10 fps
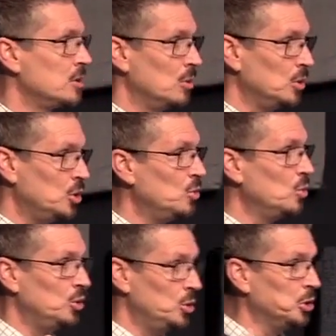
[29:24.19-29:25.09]
And so
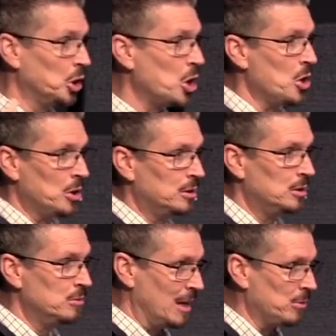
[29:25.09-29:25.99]
you, you learn
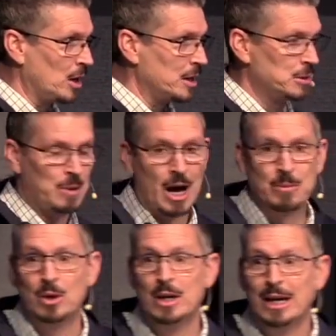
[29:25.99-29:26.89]
you the
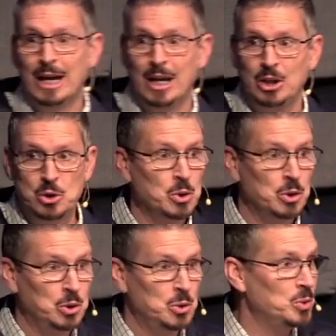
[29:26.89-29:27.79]
Bible, and, and
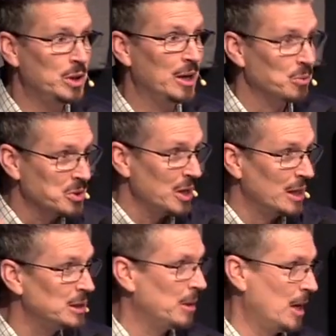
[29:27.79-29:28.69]
you, you then
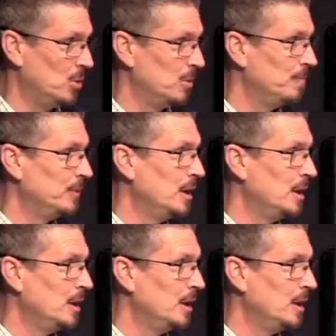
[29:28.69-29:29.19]
recite the Bible.